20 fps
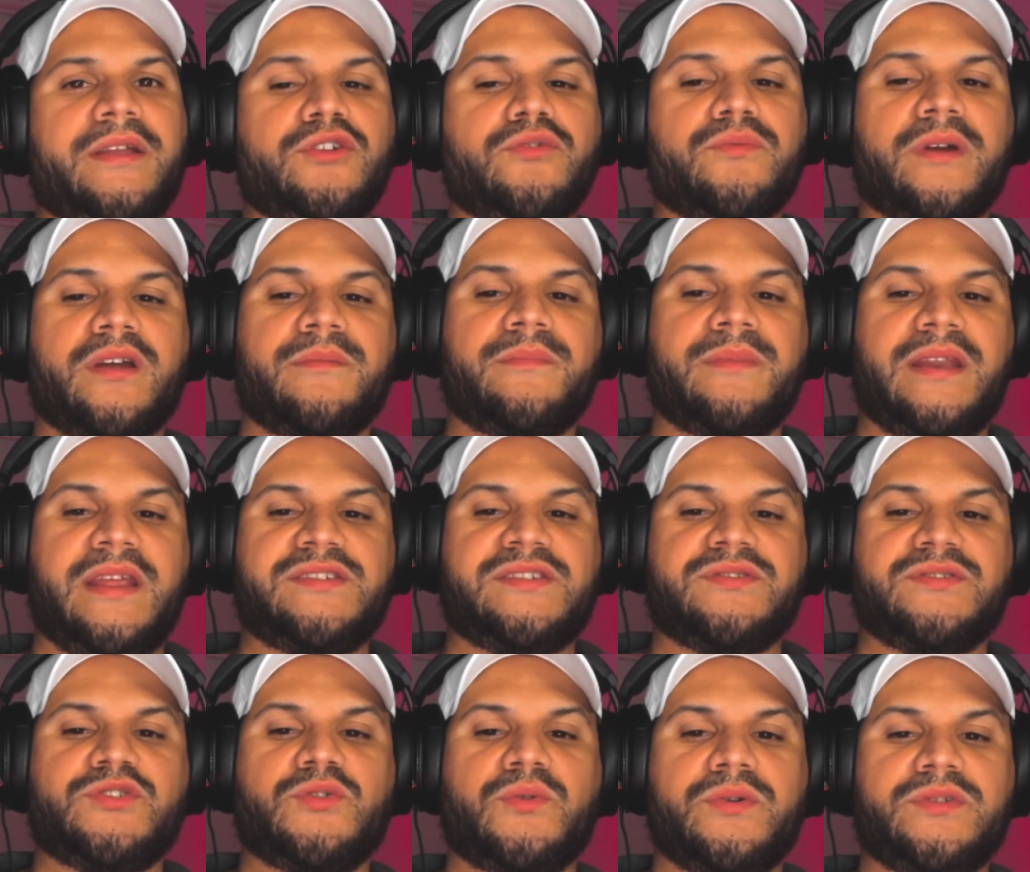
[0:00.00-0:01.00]
new
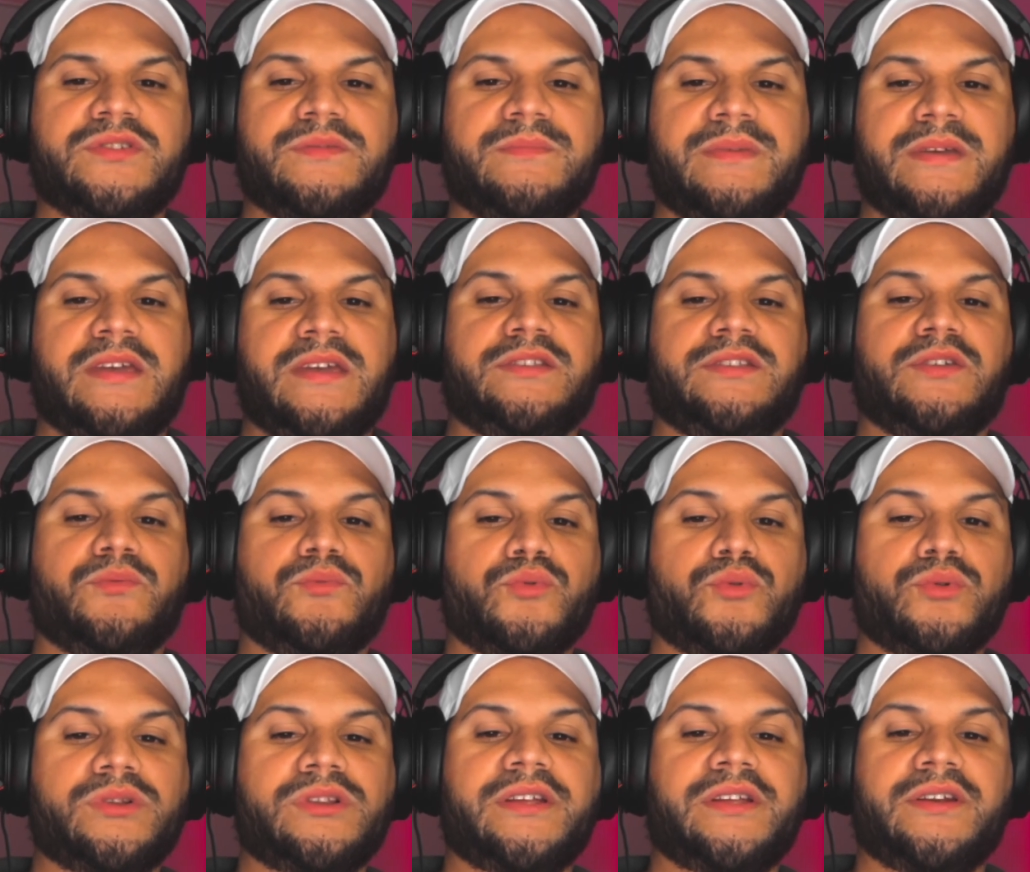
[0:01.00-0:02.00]
recommendation is going to be the
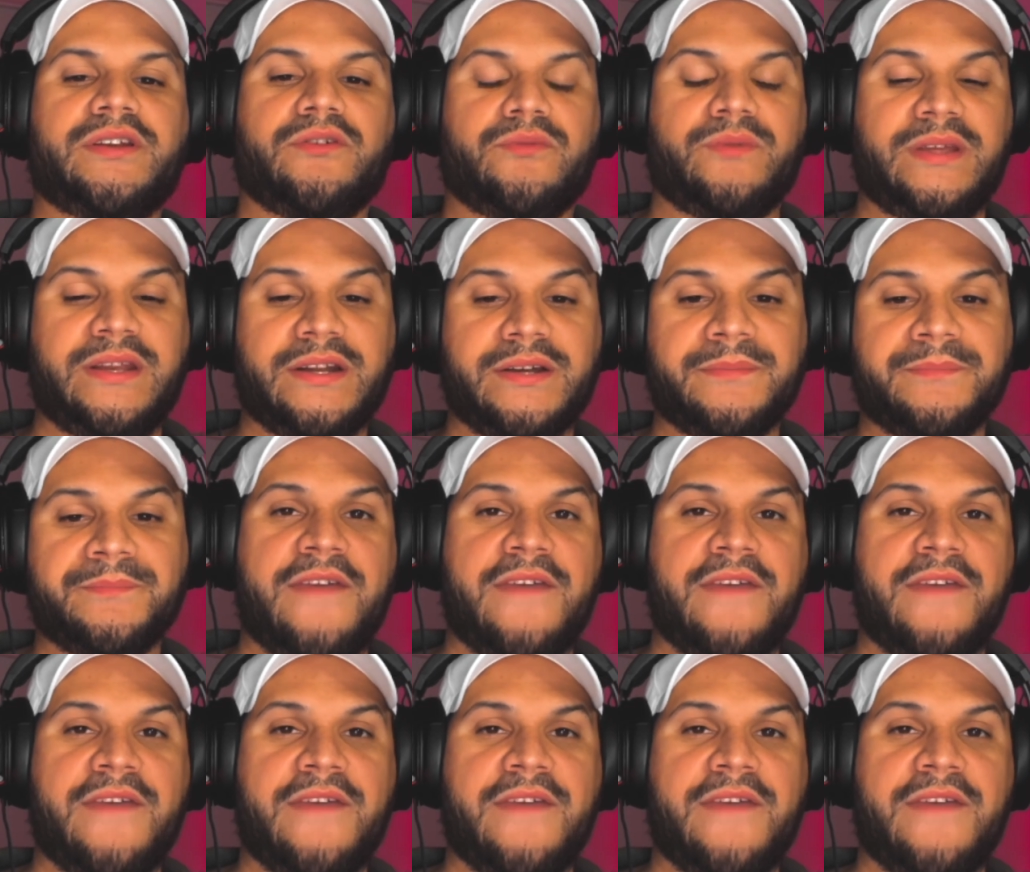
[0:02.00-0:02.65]
Rudolin Arena.